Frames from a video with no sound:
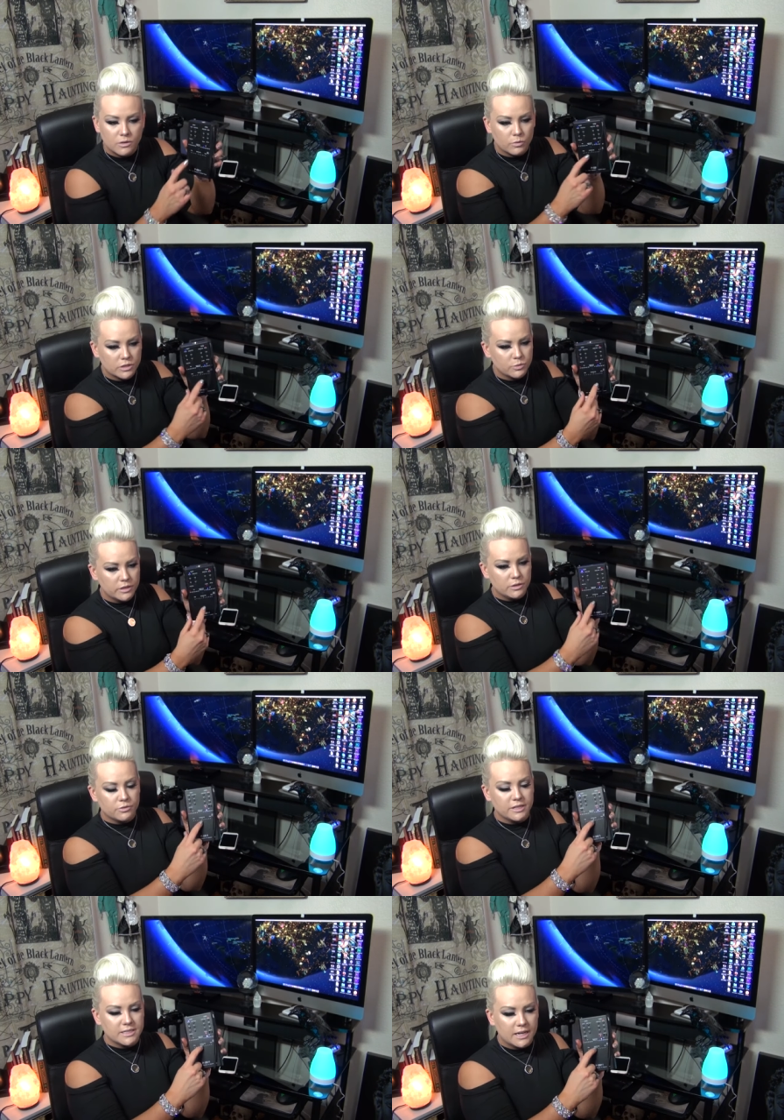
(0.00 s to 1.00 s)
which when you
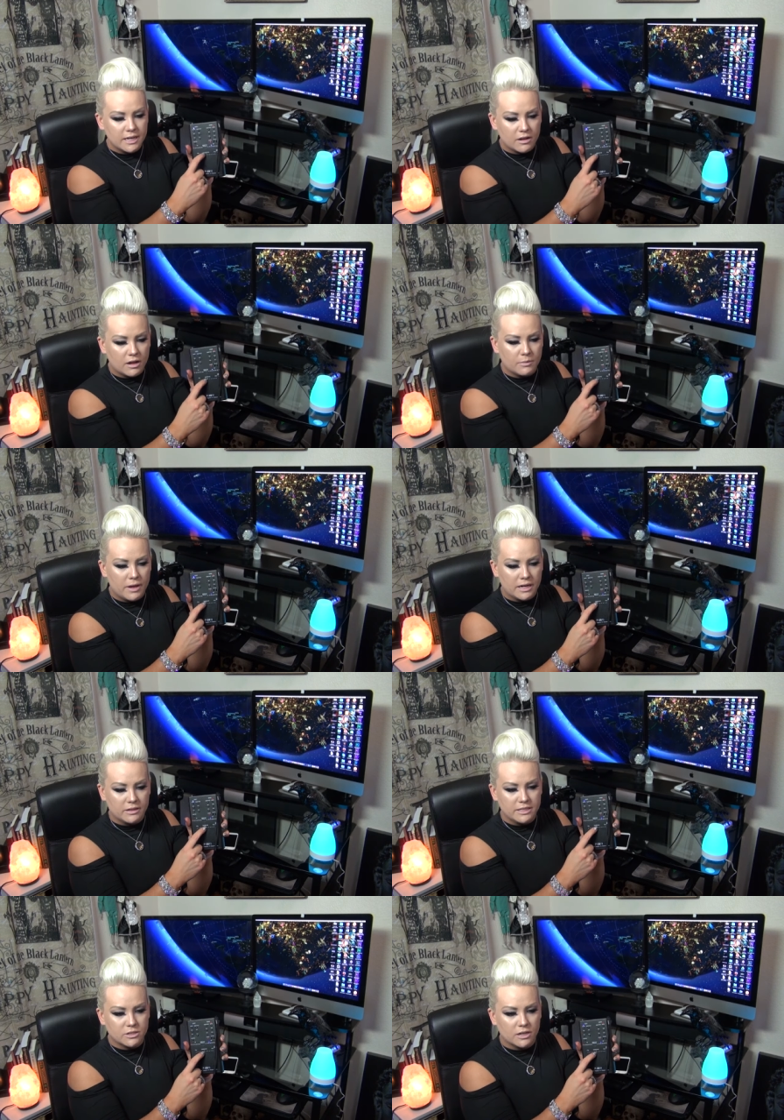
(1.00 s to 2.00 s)
reset it,
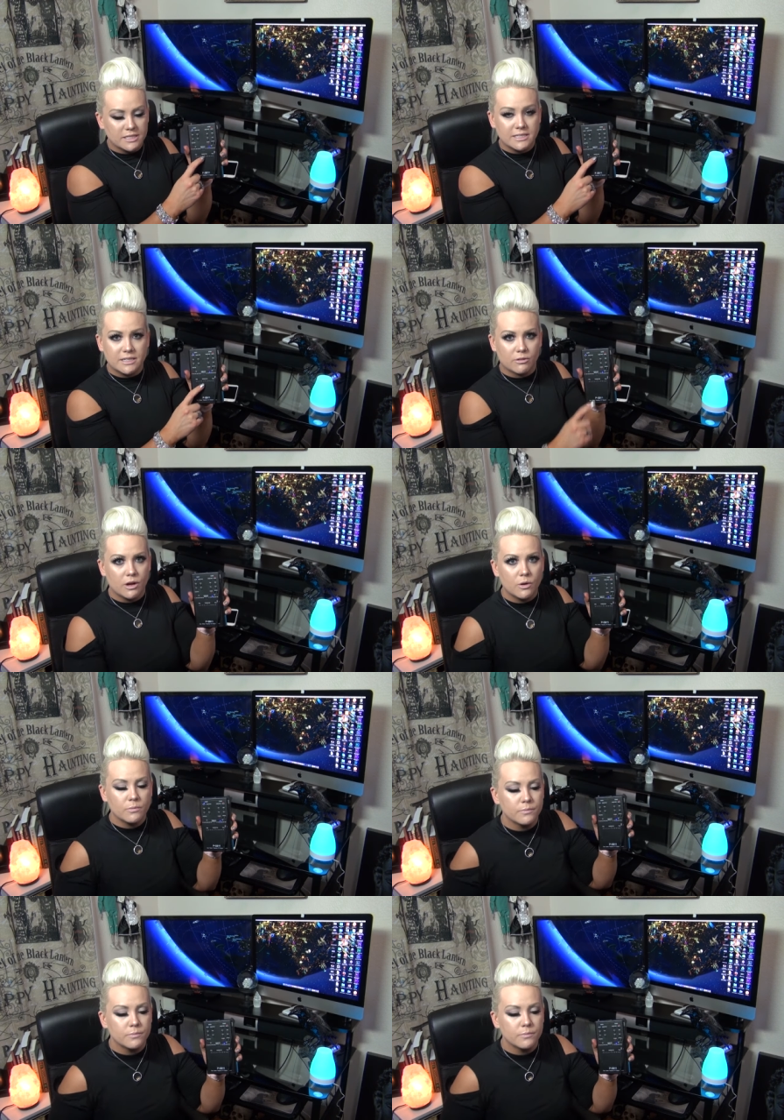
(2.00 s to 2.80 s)
automatically starts at zero.